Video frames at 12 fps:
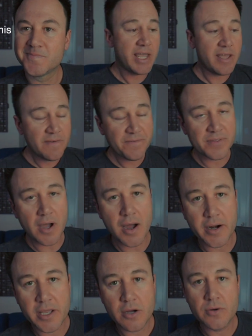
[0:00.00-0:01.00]
If the
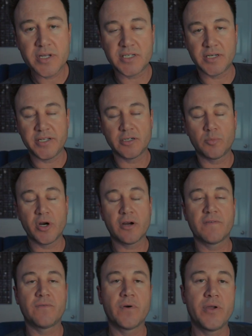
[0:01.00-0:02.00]
audio is a deal
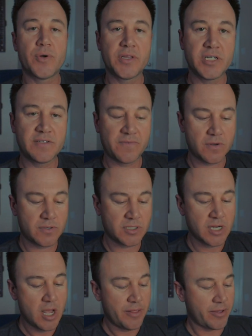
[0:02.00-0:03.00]
breaker for you on these
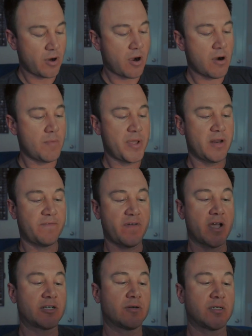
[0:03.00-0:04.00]
phones, there are
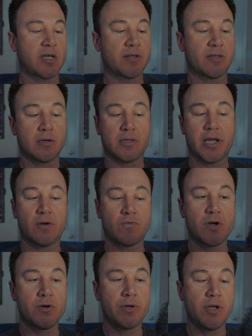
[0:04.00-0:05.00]
manufacturers out there like
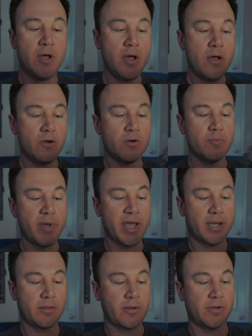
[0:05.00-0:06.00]
Rode who
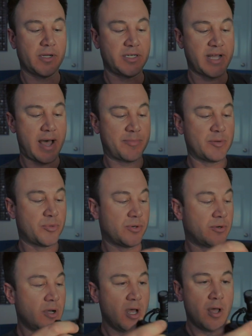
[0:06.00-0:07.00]
make little
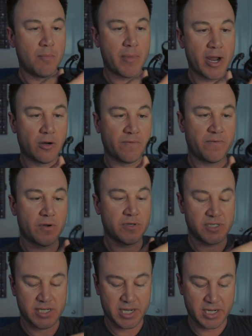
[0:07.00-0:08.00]
adaptable
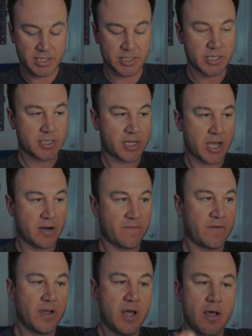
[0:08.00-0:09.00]
microphones that can just kind
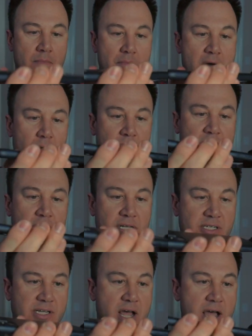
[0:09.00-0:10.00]
of mount to the
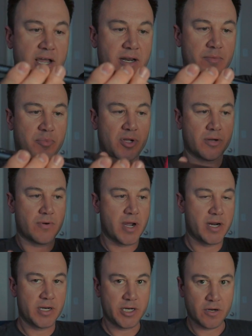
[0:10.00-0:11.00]
side and plug
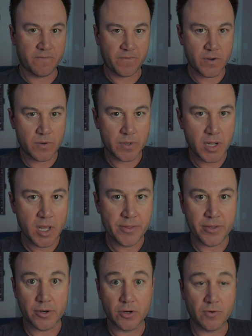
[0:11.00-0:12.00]
right into your phone.
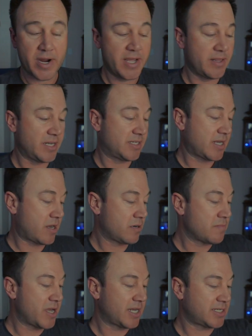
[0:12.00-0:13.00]
They're great, they sound
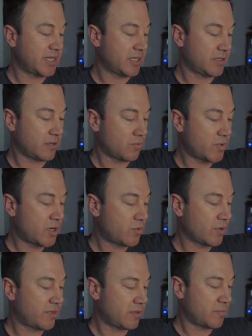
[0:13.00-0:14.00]
amazing, they're well
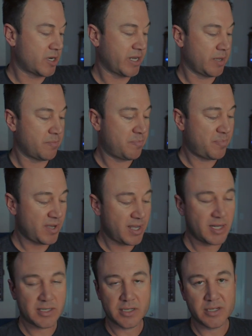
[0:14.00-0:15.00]
worth the money,
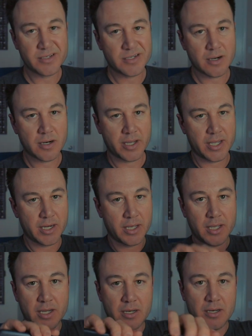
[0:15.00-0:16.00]
but you start
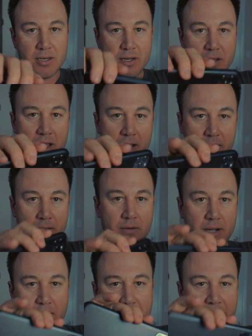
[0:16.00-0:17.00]
getting into that
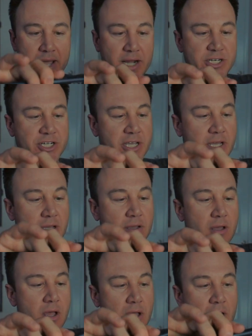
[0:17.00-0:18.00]
little eye-catching,
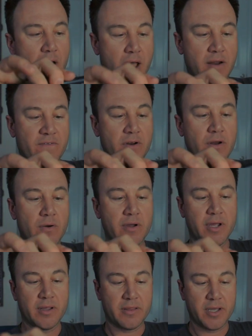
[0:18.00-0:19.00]
kind of
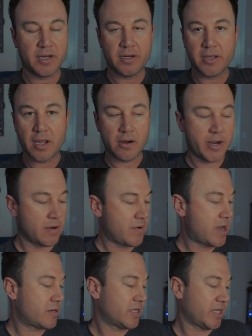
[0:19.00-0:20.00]
annoying thing to carry
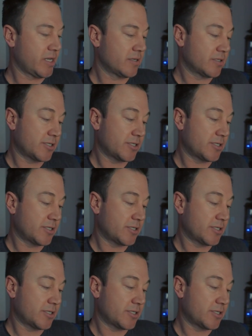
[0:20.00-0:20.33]
around again.